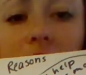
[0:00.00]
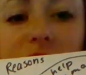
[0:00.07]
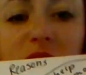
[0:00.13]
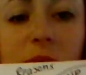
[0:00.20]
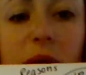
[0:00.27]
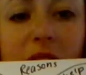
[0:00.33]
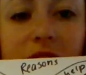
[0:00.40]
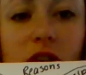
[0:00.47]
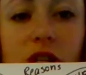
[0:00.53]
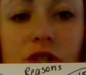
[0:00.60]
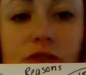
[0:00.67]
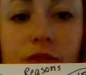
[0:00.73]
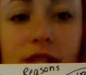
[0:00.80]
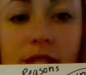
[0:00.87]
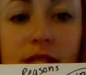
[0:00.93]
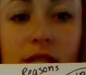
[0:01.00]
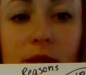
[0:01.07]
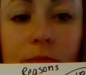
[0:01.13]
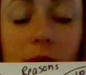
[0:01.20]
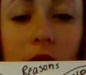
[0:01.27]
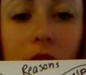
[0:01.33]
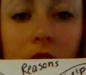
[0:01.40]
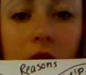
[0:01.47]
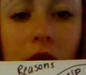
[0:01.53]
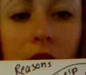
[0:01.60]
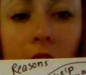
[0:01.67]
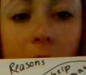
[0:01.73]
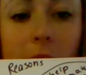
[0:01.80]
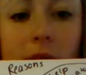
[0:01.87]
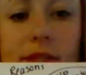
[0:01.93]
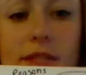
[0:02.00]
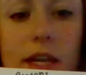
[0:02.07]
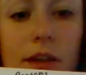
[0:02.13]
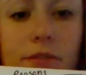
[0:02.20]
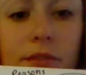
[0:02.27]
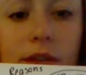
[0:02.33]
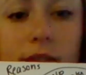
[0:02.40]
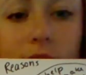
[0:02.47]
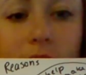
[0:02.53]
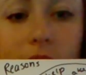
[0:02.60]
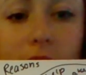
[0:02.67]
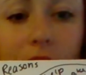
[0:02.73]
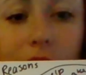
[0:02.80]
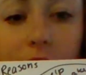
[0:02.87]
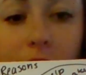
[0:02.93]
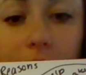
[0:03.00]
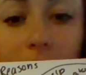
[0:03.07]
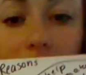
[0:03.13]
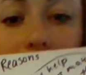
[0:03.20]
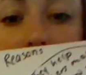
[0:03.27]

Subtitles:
So my first reason's up here, my second reason's down here,